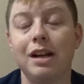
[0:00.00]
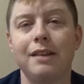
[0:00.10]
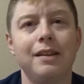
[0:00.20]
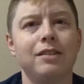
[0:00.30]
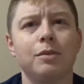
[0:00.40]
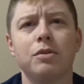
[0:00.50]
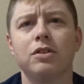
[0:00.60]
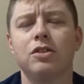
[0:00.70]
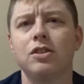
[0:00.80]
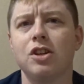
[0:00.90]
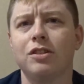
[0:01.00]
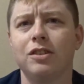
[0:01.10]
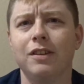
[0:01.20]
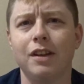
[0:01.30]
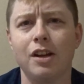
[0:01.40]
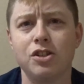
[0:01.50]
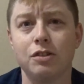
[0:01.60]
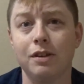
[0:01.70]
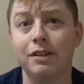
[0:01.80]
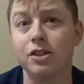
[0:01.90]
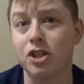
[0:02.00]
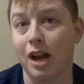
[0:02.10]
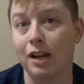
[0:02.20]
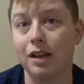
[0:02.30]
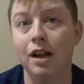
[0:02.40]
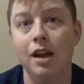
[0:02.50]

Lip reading: I think someone suggested that I should read The Shack.